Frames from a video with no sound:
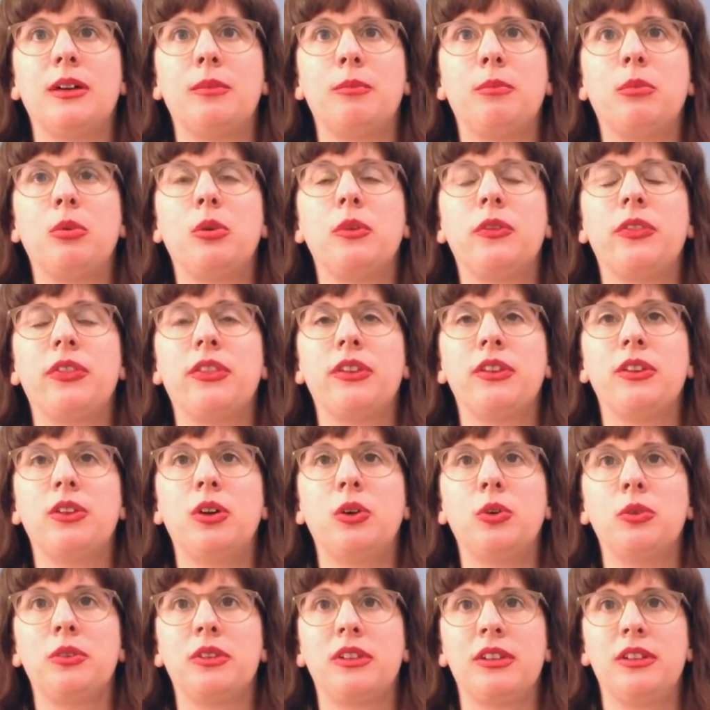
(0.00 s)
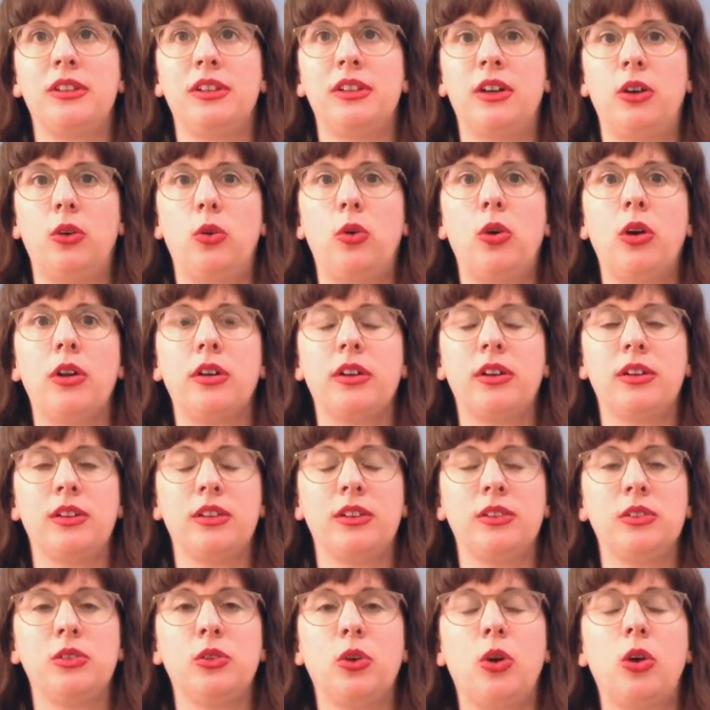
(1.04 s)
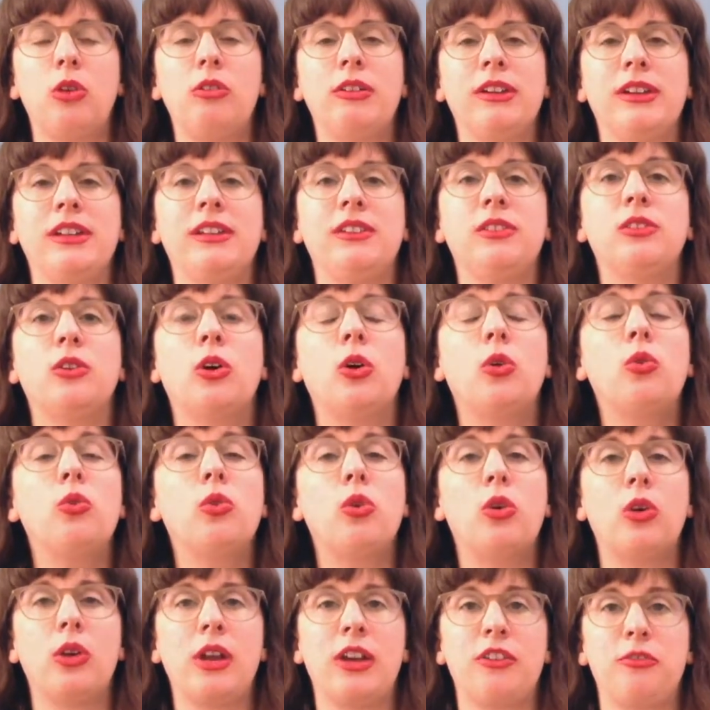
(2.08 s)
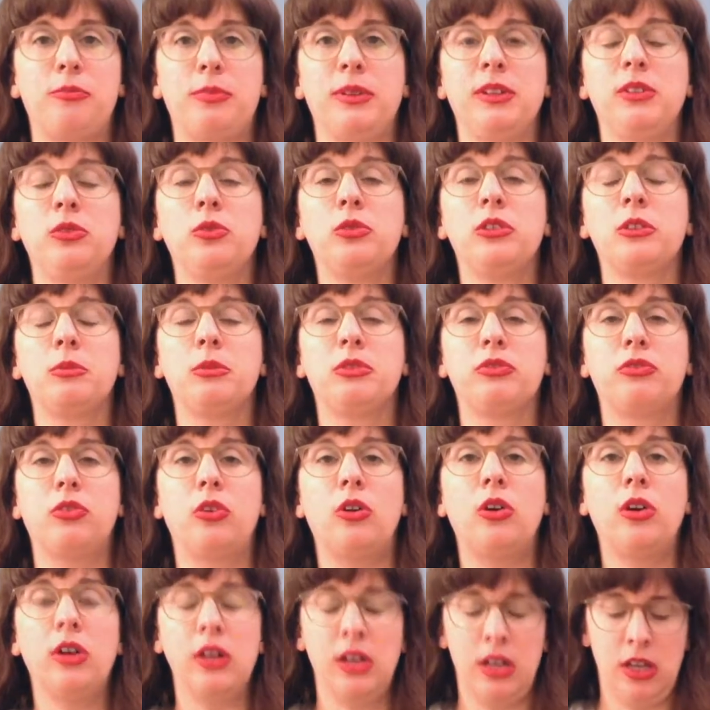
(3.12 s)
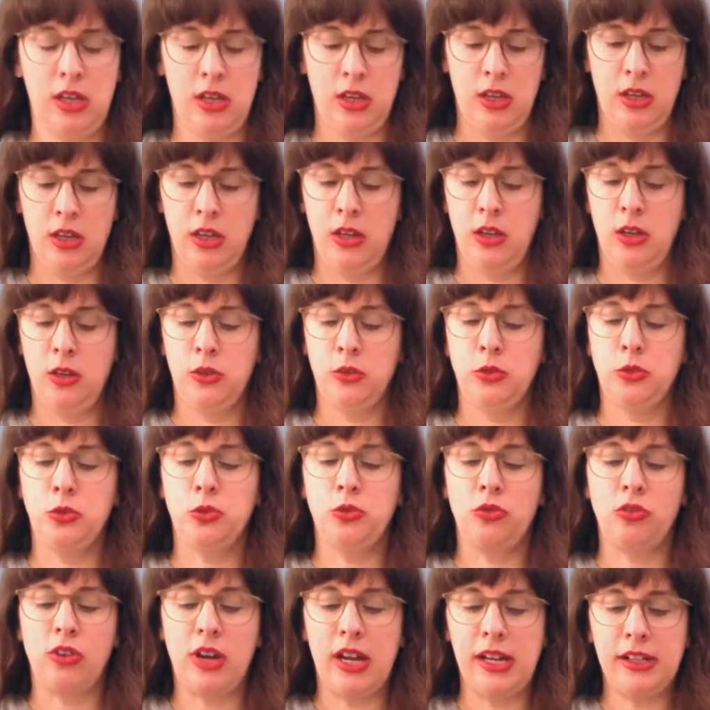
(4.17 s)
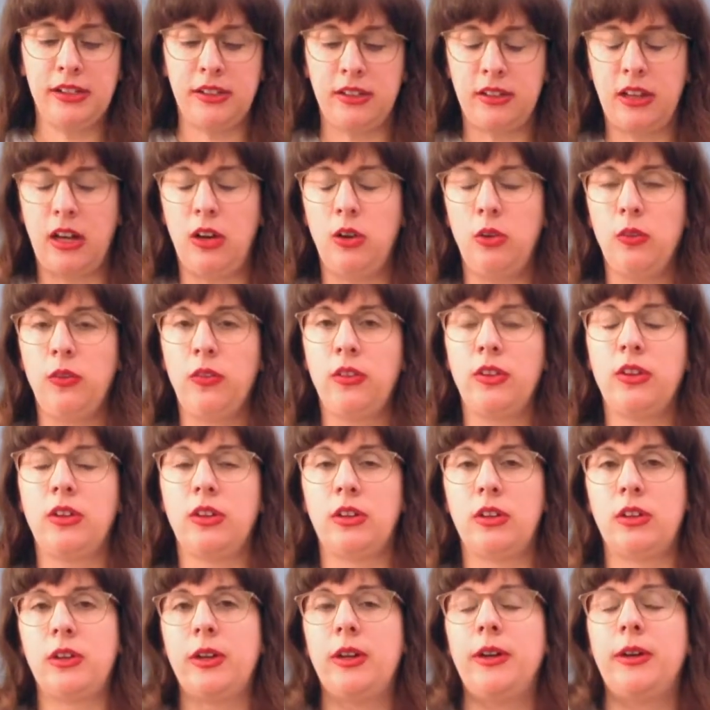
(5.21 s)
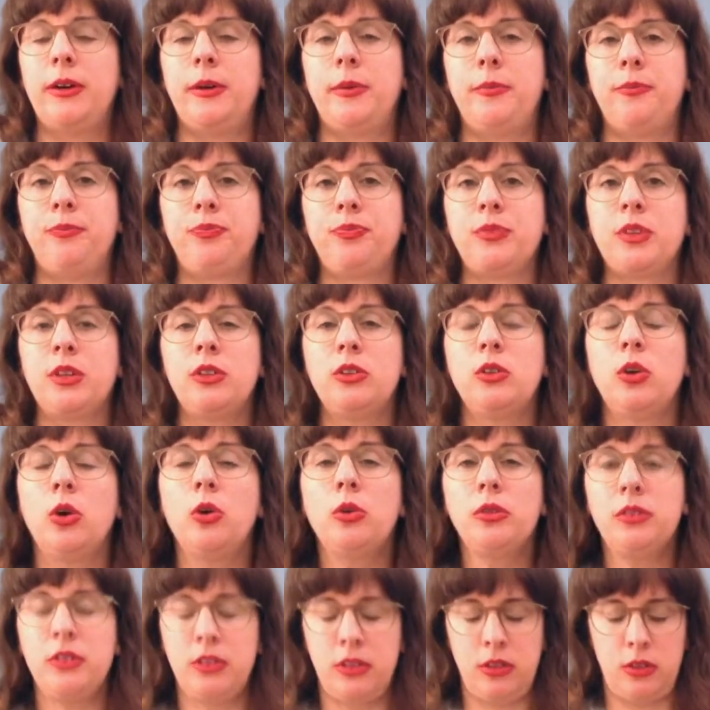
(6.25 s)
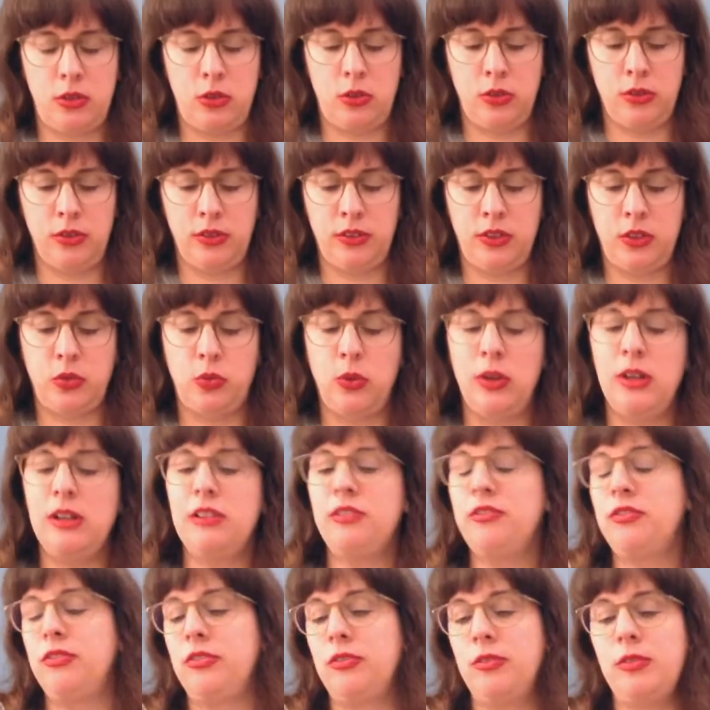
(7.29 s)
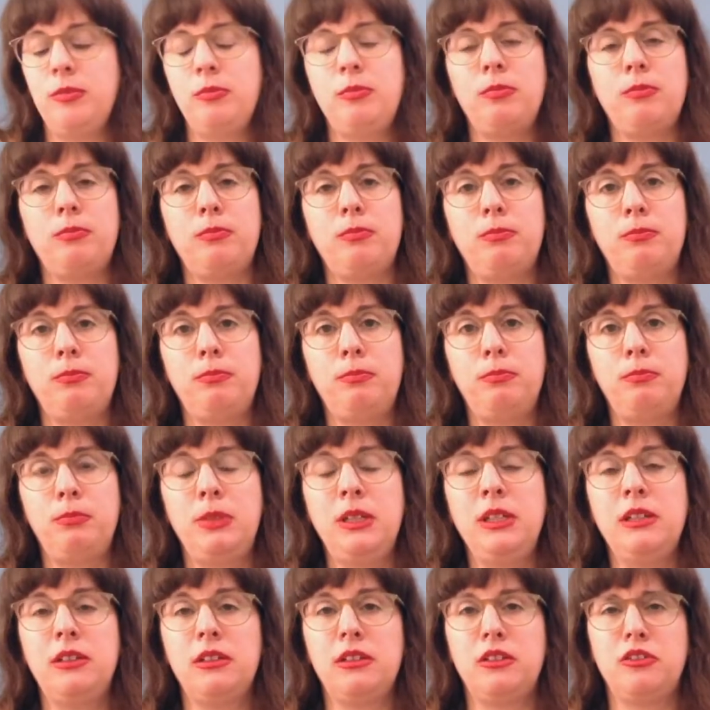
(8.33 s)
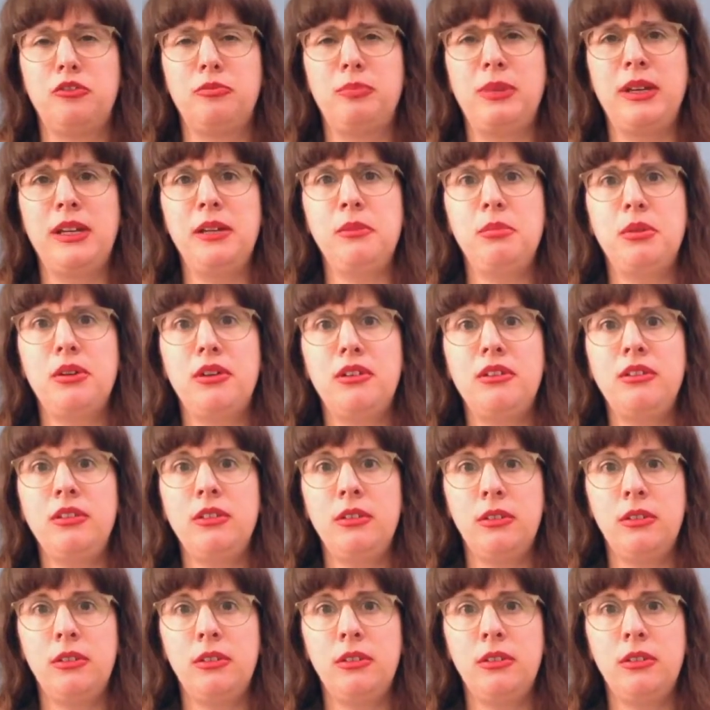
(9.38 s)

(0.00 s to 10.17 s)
put the notes in an order you already know or have been using before, you write down the notes on 12 pieces of paper,